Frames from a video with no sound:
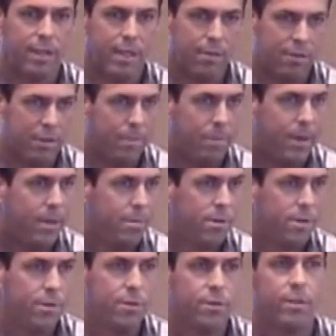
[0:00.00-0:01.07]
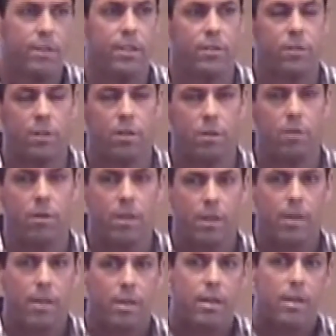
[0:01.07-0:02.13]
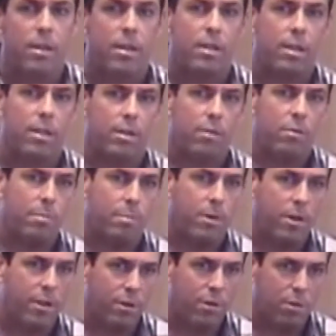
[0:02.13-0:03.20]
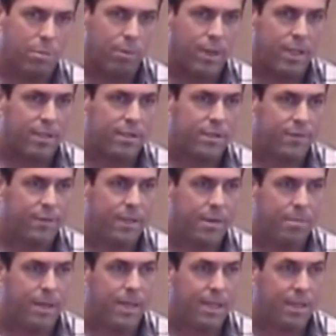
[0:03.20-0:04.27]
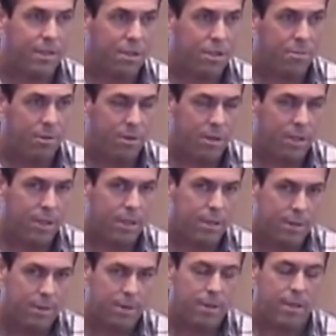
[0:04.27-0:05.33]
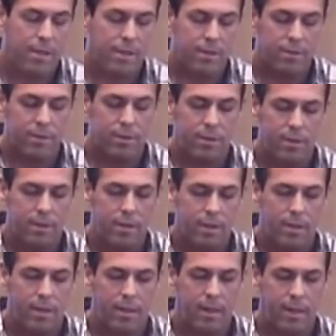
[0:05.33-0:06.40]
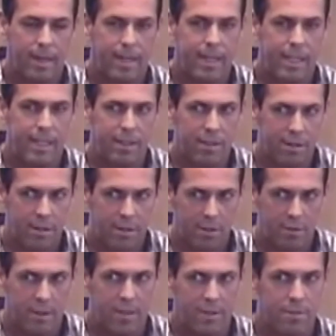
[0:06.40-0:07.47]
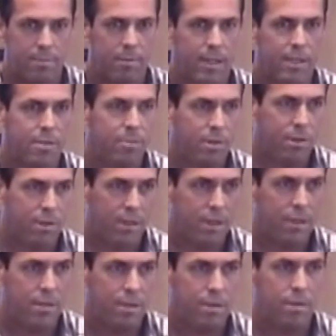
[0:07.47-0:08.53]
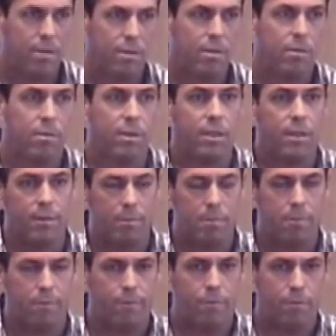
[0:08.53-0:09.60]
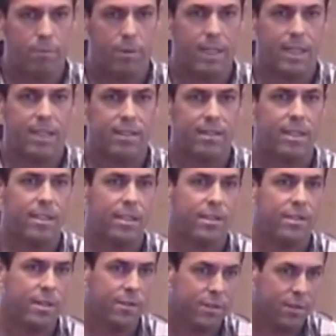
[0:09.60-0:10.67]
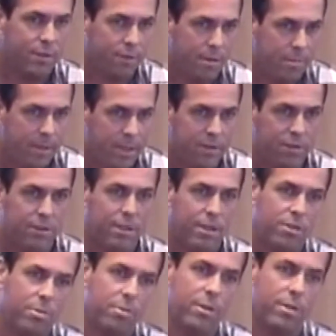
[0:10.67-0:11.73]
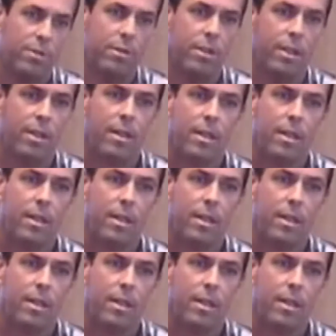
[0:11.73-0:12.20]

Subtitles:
I was in the papers, and so part of the whole process of getting back into the community is I need to address my community. Well, when I got sentenced and I was on the front page of the Star Tribune,